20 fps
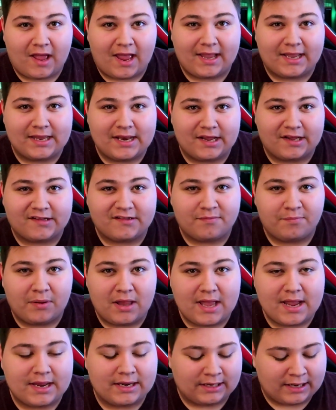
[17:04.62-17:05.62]
I can
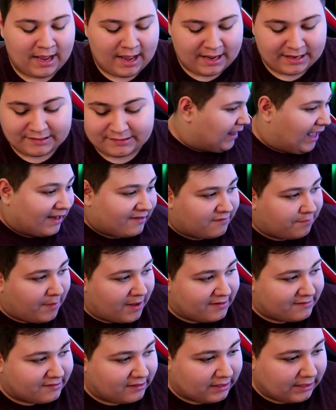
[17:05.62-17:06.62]
explain, guys. That's
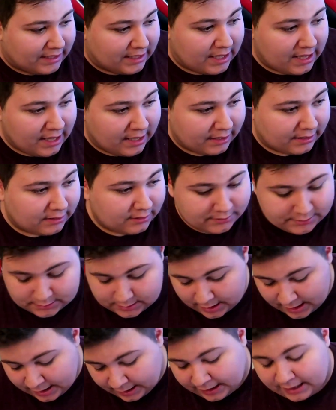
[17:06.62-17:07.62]
basically it.
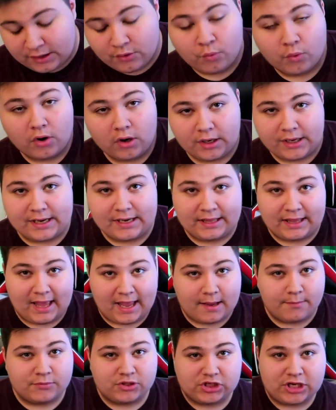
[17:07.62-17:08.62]
It can work in
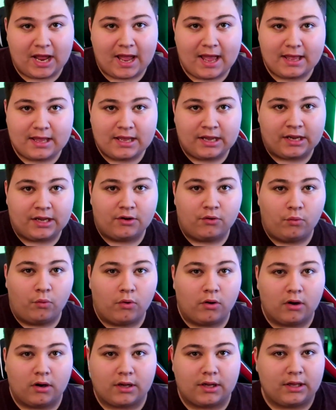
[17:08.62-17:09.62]
game chat. It can
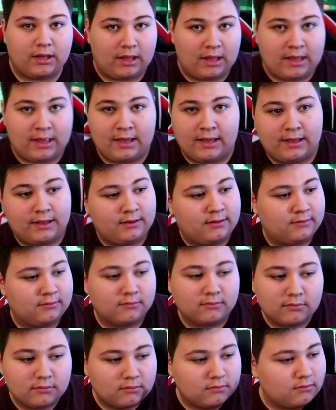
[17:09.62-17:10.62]
work
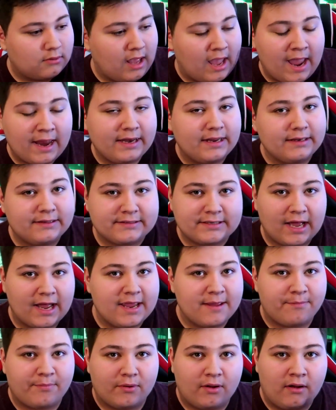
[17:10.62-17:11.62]
in any
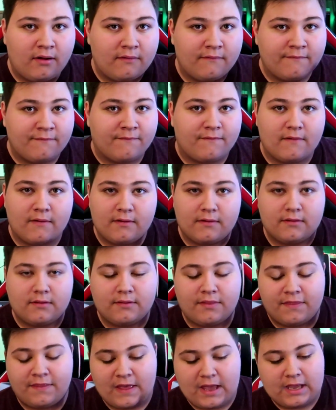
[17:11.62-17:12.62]
type of
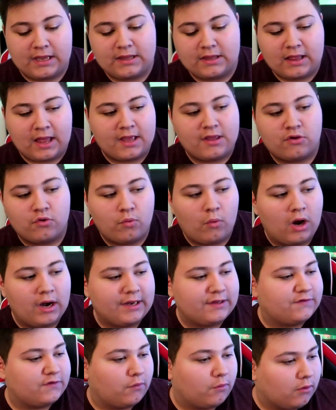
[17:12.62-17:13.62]
thing that you want
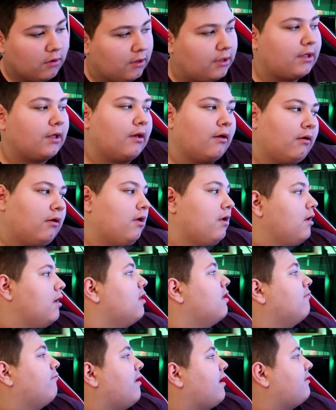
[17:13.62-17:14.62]
it to work in.
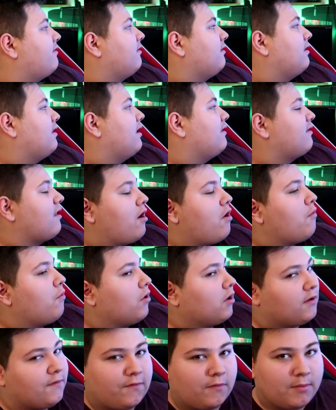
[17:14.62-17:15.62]
Basically, that's how it
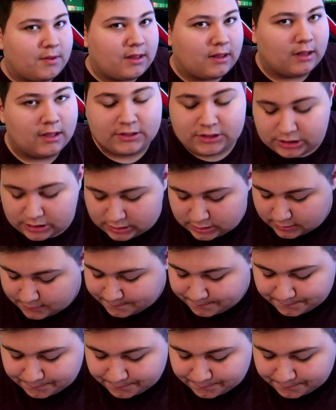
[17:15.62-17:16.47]
works for me. It just...